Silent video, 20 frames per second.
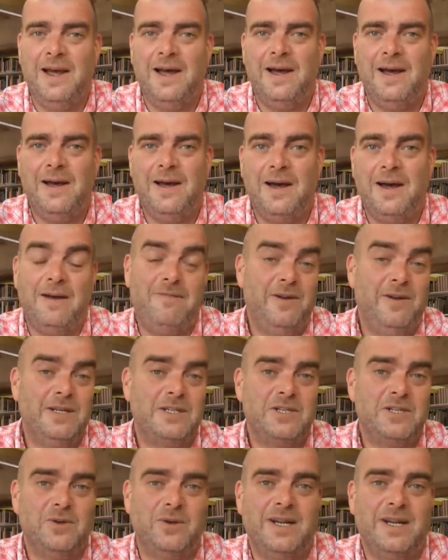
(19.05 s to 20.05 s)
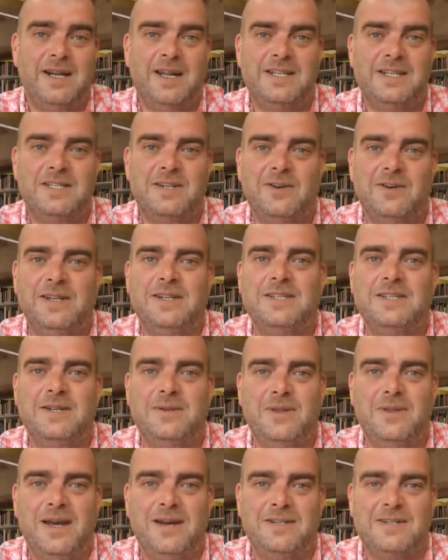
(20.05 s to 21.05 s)
I first joined Leicester in
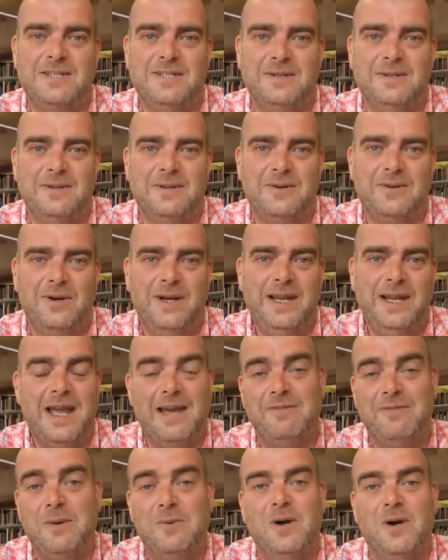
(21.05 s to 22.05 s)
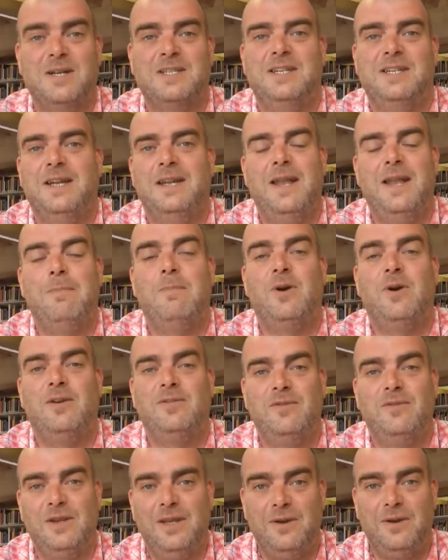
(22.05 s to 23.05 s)
2003, having worked at a number
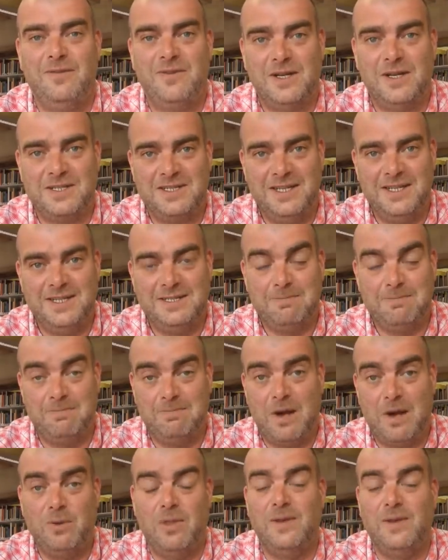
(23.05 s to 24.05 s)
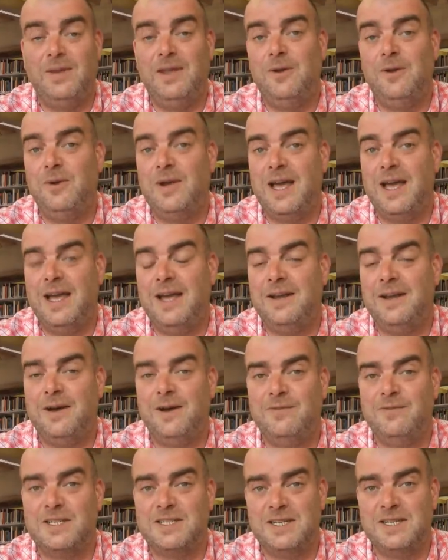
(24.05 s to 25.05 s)
of universities, both in the UK and
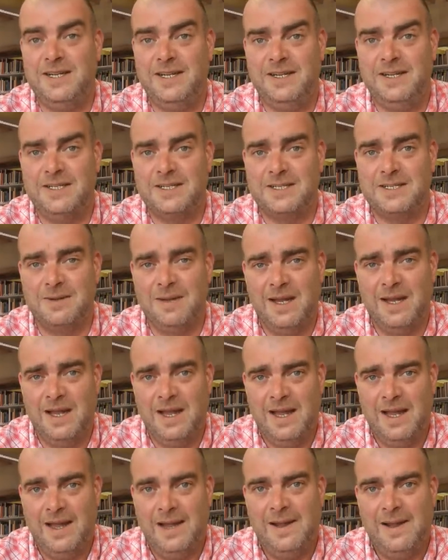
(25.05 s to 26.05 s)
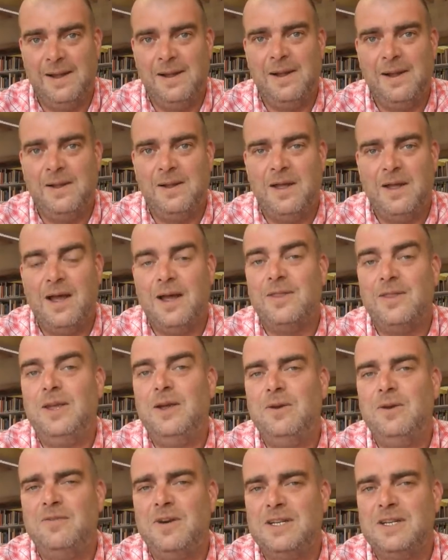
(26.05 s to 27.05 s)
overseas. The
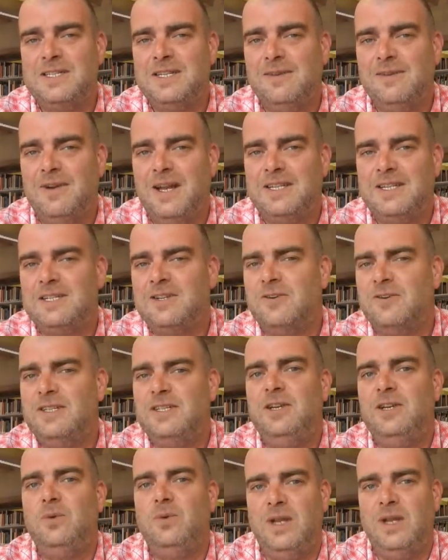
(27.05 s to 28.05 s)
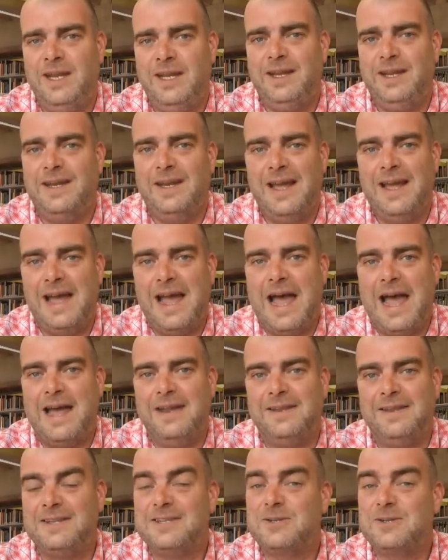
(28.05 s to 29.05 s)
University of Leicester is unique,
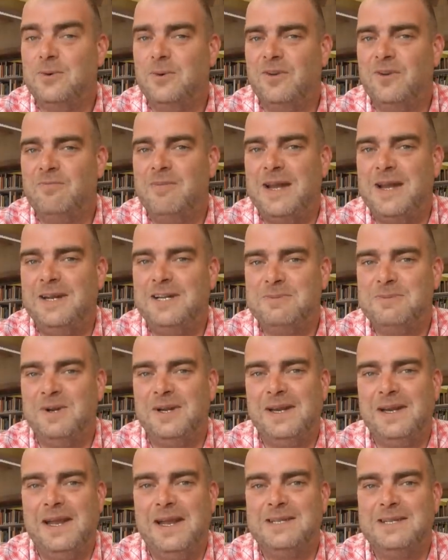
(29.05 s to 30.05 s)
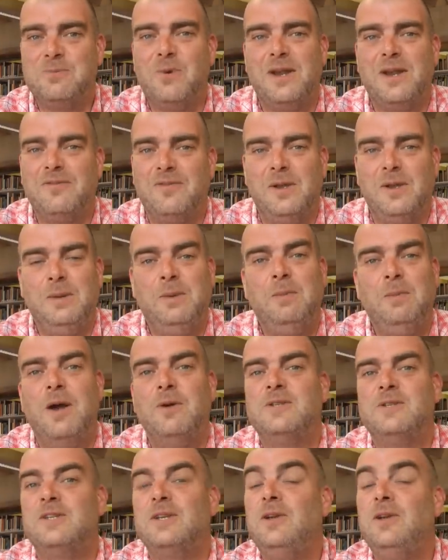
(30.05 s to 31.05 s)
and the School of Management is one of the
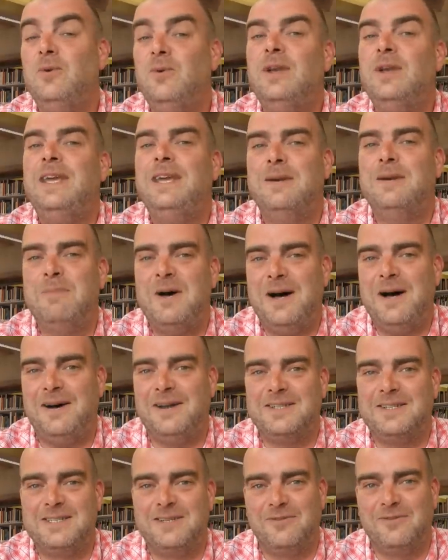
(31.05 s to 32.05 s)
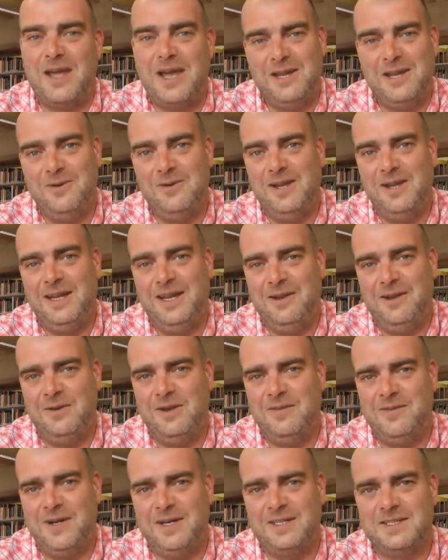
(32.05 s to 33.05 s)
most unique parts of that unique
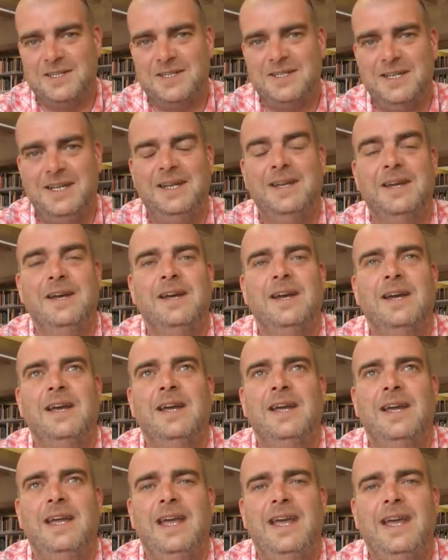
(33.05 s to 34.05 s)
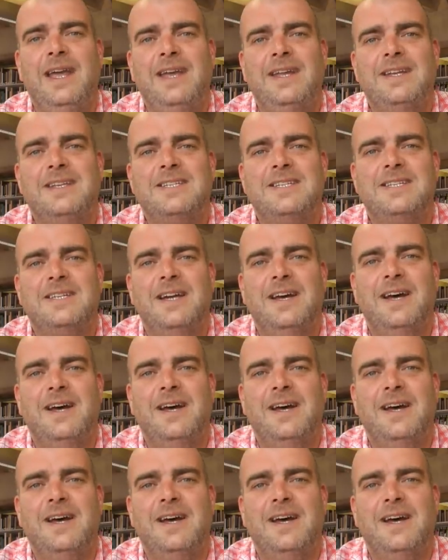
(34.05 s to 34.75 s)
university. It